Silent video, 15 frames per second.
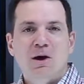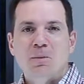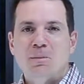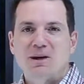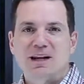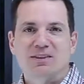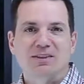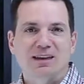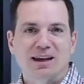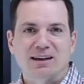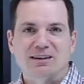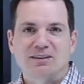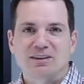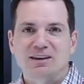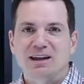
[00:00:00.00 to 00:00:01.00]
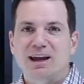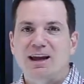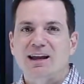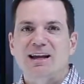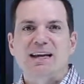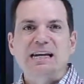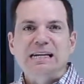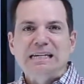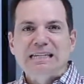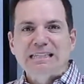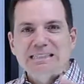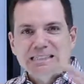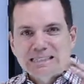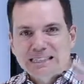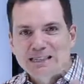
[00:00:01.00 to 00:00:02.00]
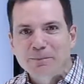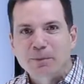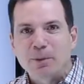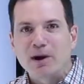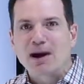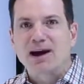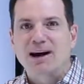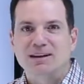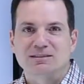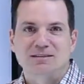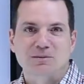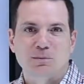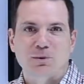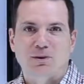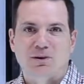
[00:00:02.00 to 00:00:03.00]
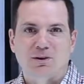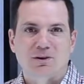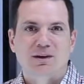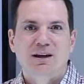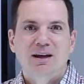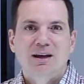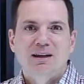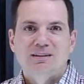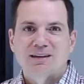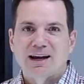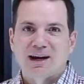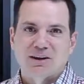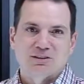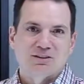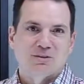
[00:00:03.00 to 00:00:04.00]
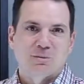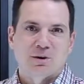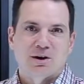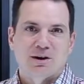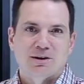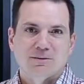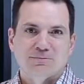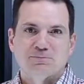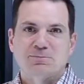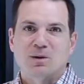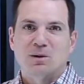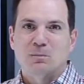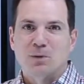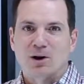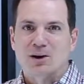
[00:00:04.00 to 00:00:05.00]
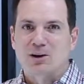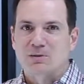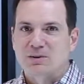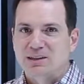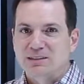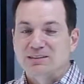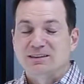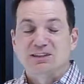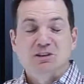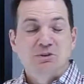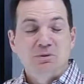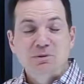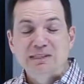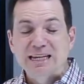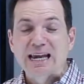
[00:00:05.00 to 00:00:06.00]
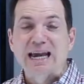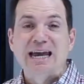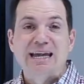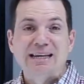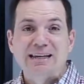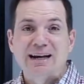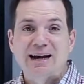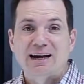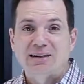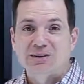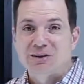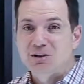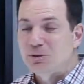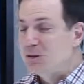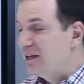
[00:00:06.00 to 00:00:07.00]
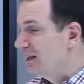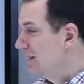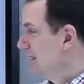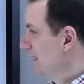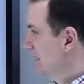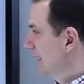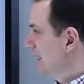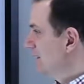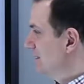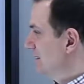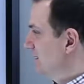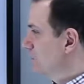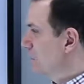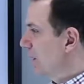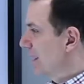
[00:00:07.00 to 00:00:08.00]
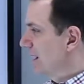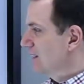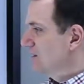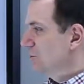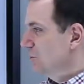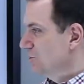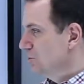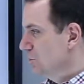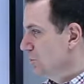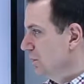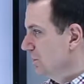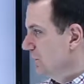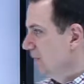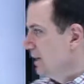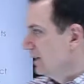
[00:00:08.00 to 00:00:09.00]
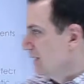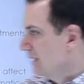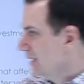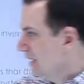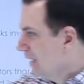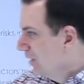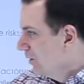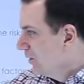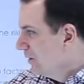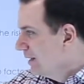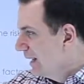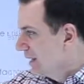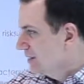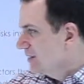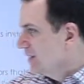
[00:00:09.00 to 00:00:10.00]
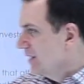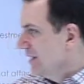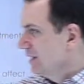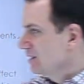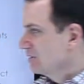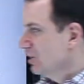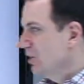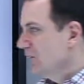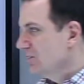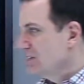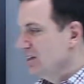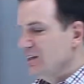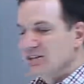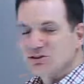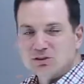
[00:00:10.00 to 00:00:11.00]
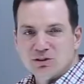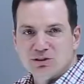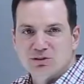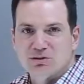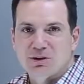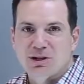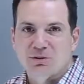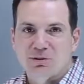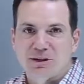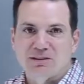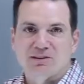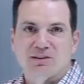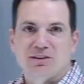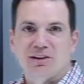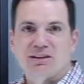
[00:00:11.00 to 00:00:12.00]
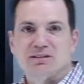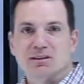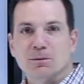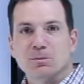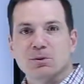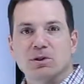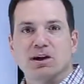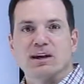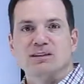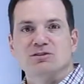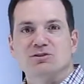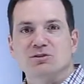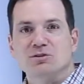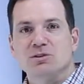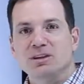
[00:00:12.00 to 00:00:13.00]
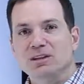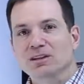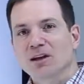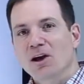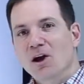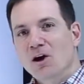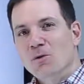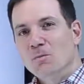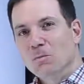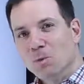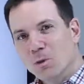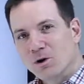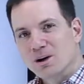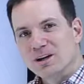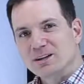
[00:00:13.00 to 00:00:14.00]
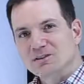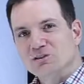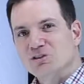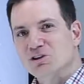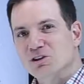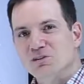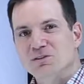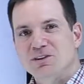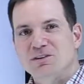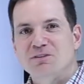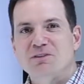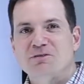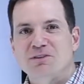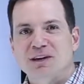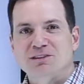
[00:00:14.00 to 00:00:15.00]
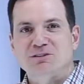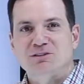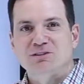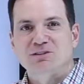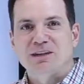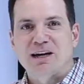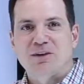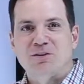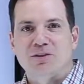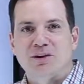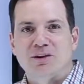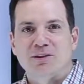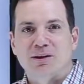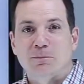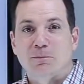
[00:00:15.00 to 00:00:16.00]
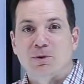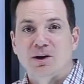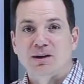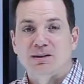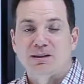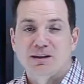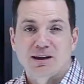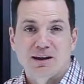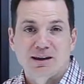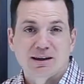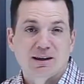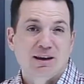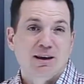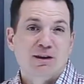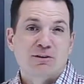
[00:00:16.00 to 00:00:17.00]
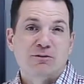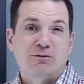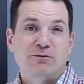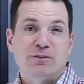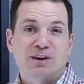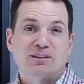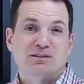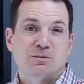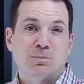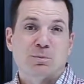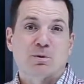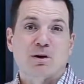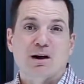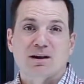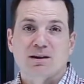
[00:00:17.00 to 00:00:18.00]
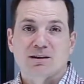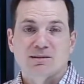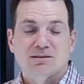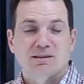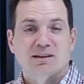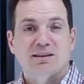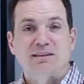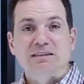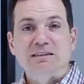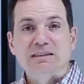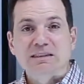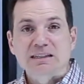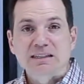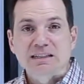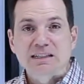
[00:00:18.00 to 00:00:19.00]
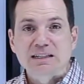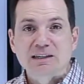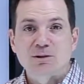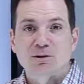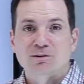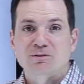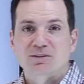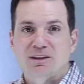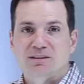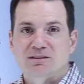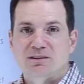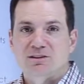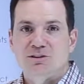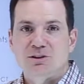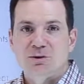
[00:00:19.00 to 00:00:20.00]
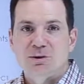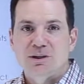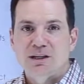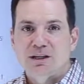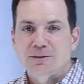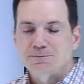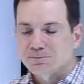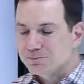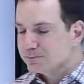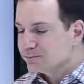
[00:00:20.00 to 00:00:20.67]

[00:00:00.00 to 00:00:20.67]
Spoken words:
But at the end of the day, it is impossible to outsmart market risk. You cannot do it. It's impossible to eliminate it. The next thing is called interest rate risk. This applies to the more conservative investors out there that might like fixed products like a CD or a fixed annuity.